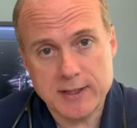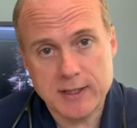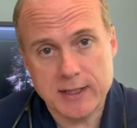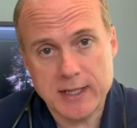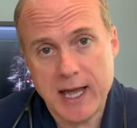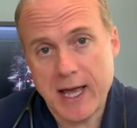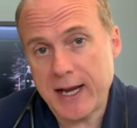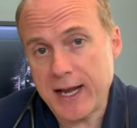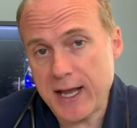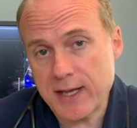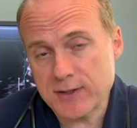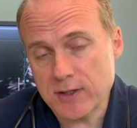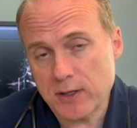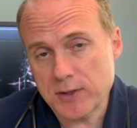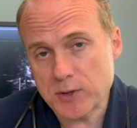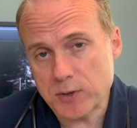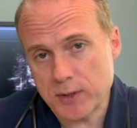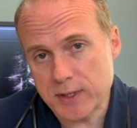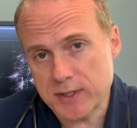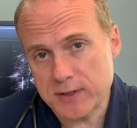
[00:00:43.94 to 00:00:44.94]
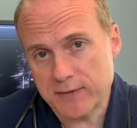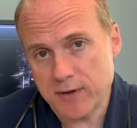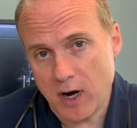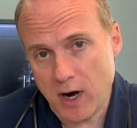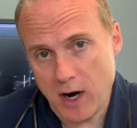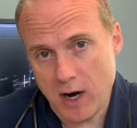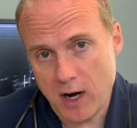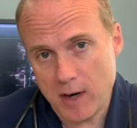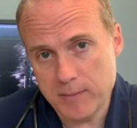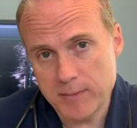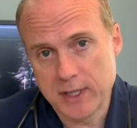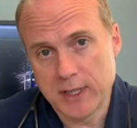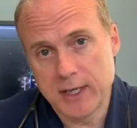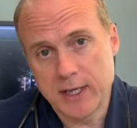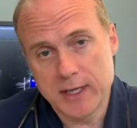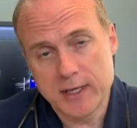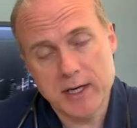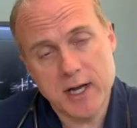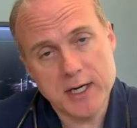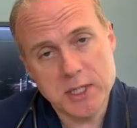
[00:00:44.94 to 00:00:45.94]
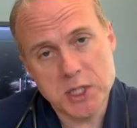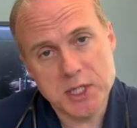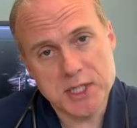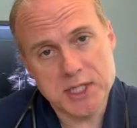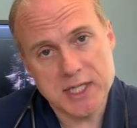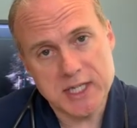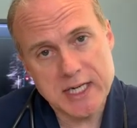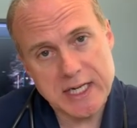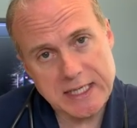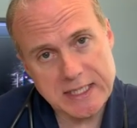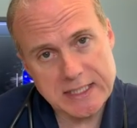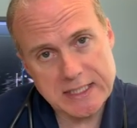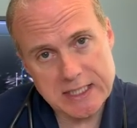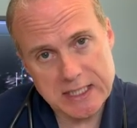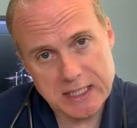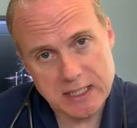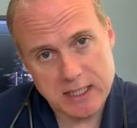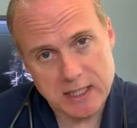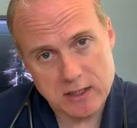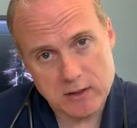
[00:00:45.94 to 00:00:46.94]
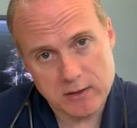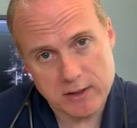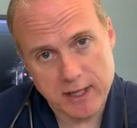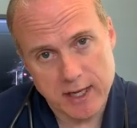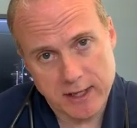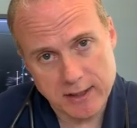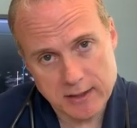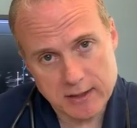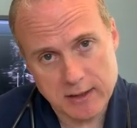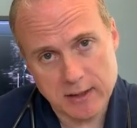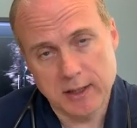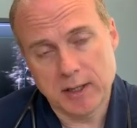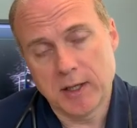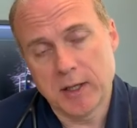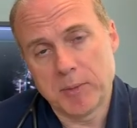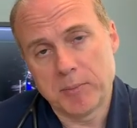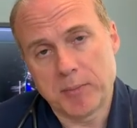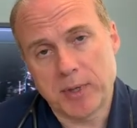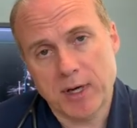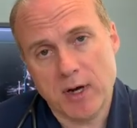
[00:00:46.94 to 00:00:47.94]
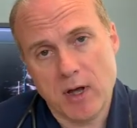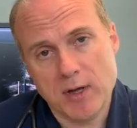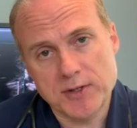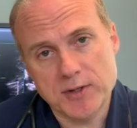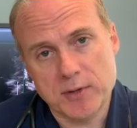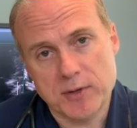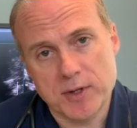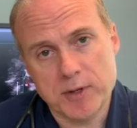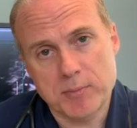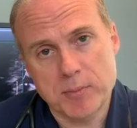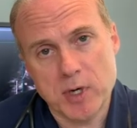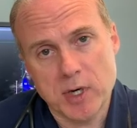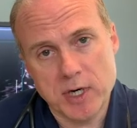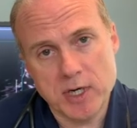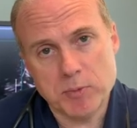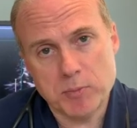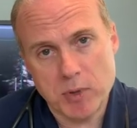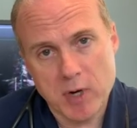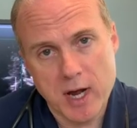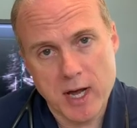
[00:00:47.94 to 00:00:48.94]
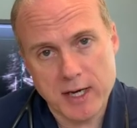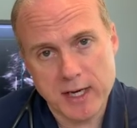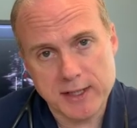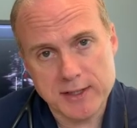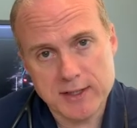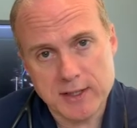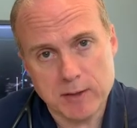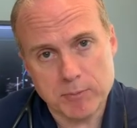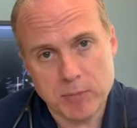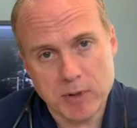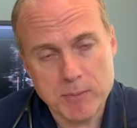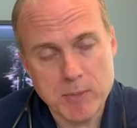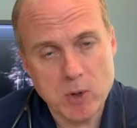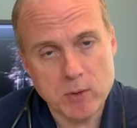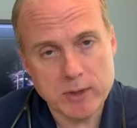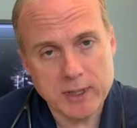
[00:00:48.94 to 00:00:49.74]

And that has all sorts of harm, not just the nicotine that you get, but also the burned products can promote